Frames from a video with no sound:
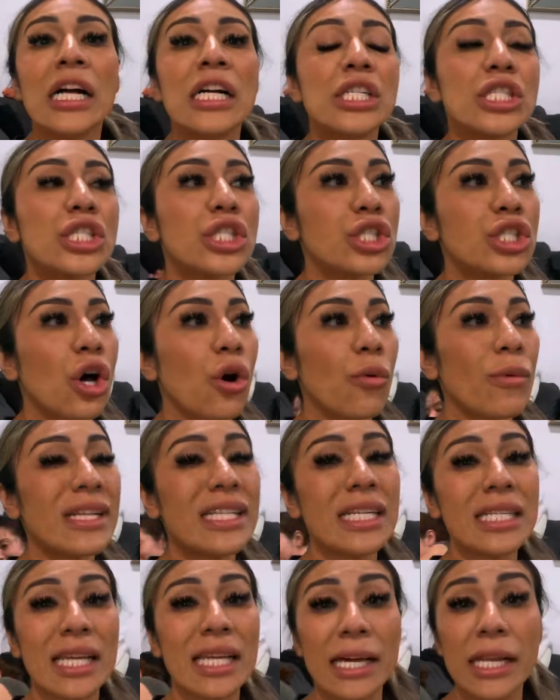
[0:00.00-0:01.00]
So we
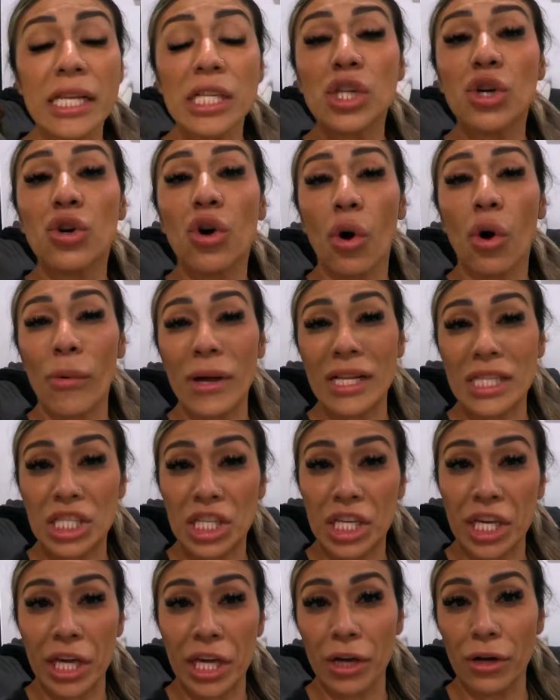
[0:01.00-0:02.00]
decided to go with
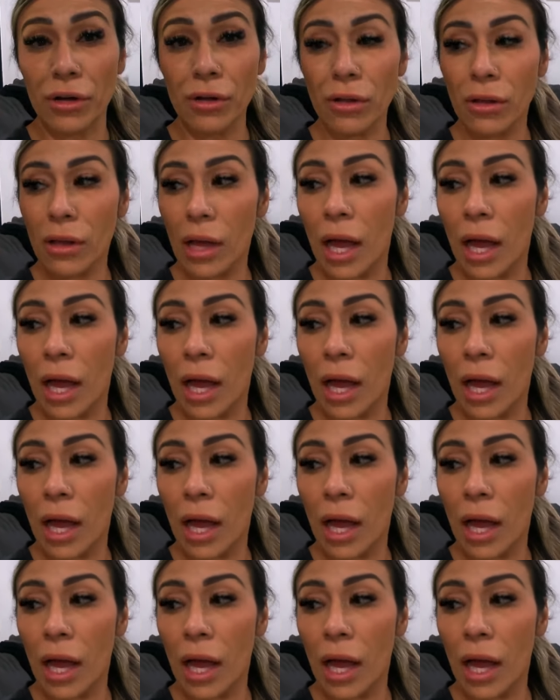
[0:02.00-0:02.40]
teal.